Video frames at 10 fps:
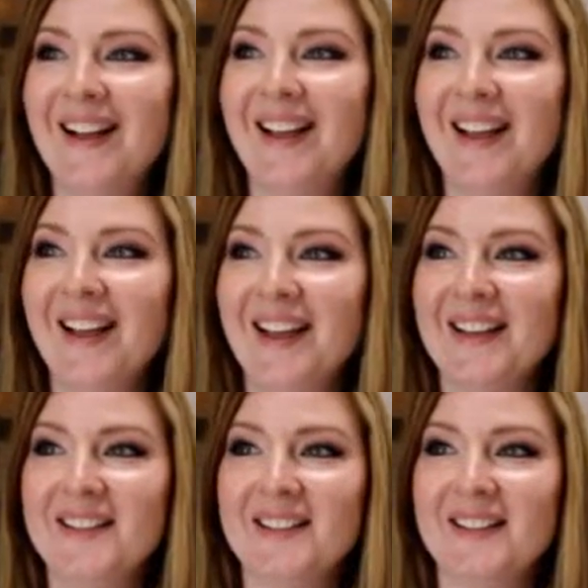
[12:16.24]

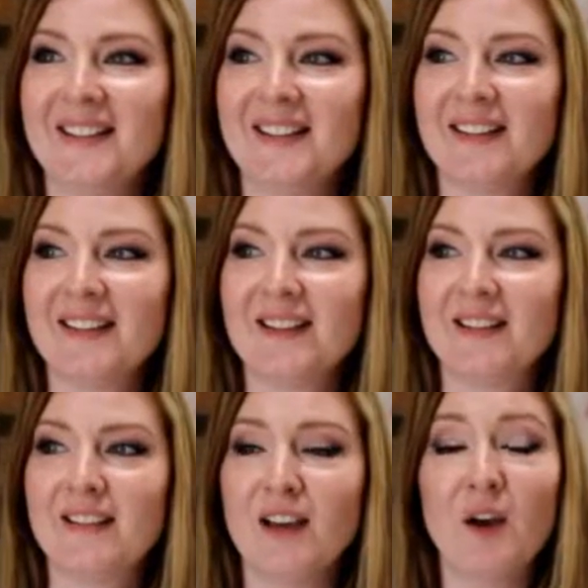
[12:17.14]
and
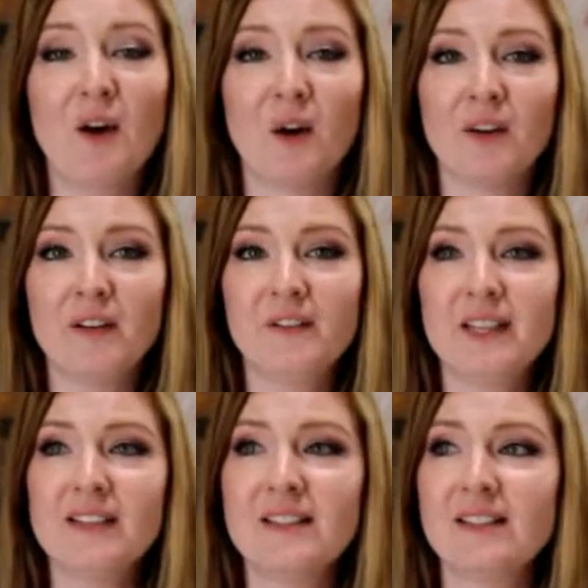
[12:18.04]
the art of
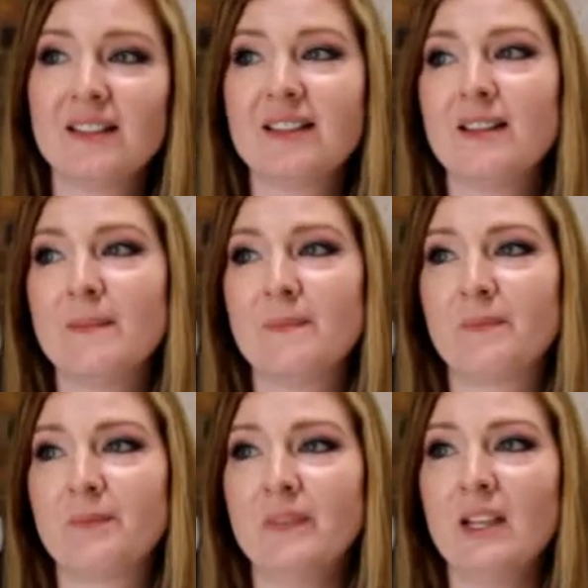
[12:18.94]
it
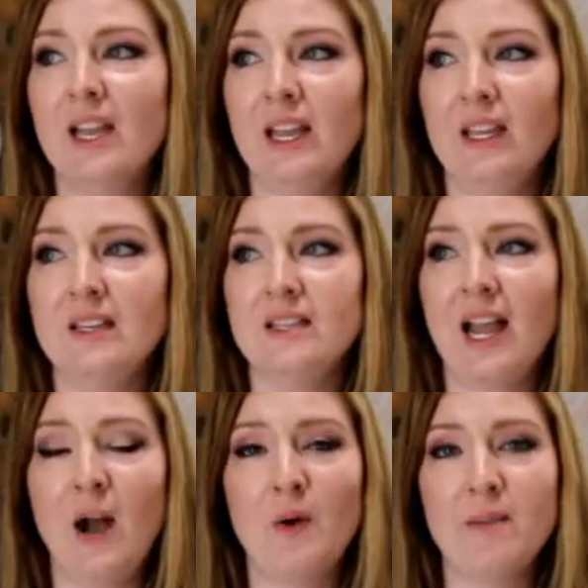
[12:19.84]
and
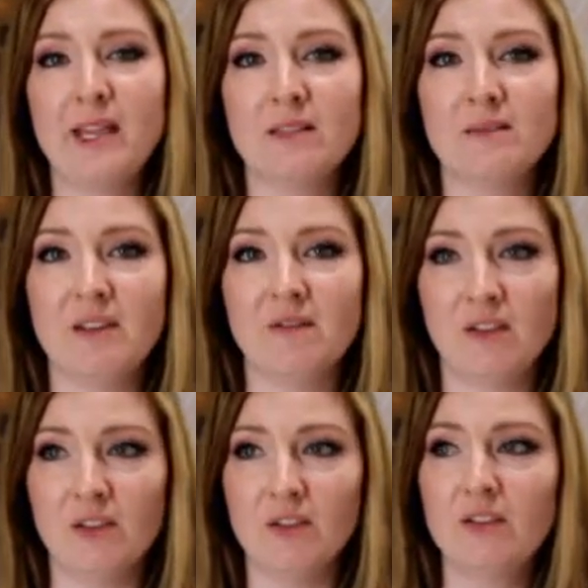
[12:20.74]
how it makes me
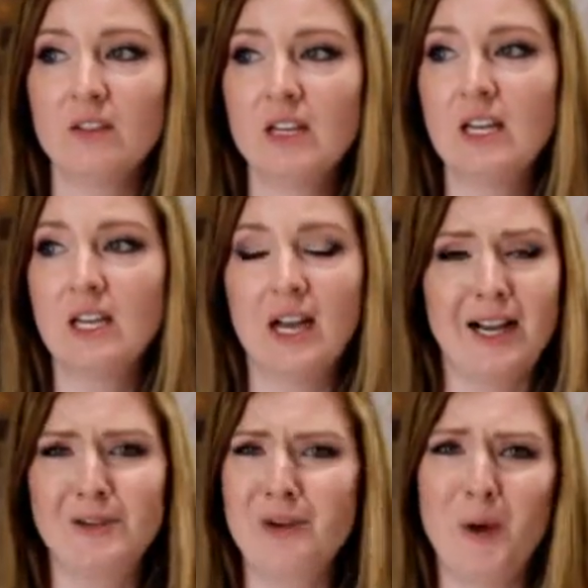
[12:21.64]
feel.
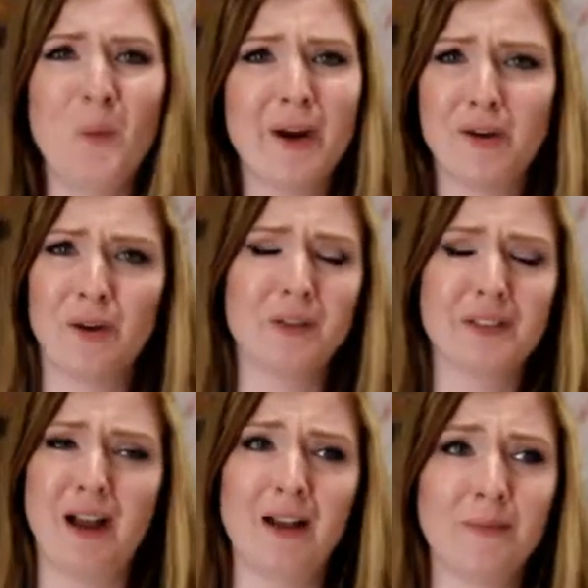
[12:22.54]
I do not wear it all the
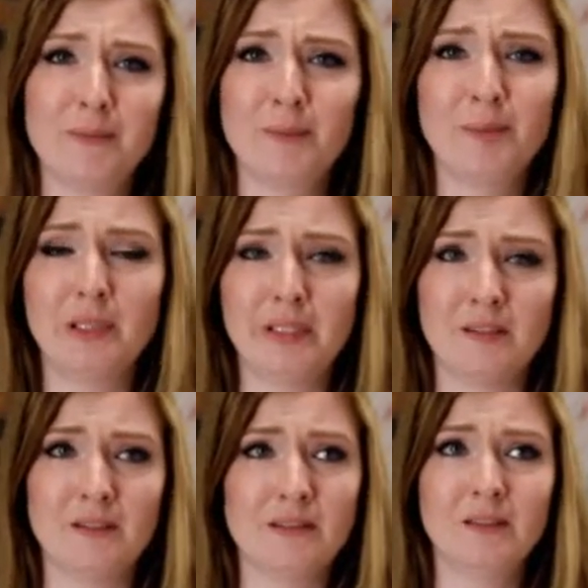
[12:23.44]
time,
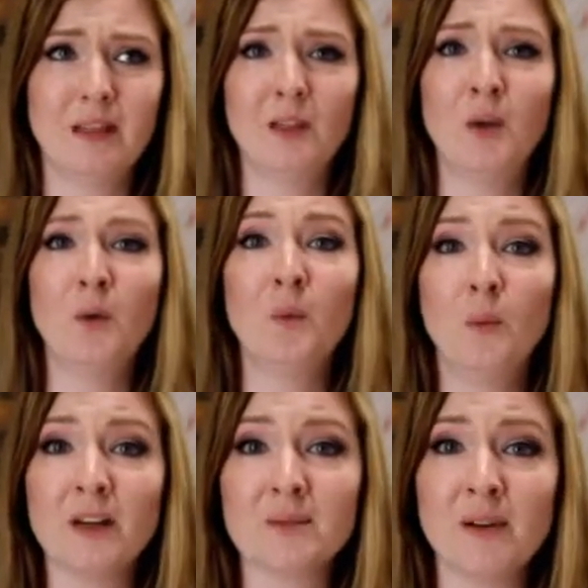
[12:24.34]
please. Hello,
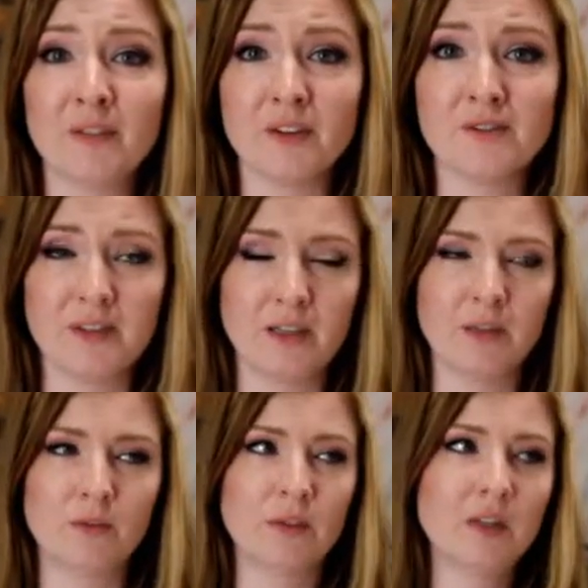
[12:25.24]
watch my first video.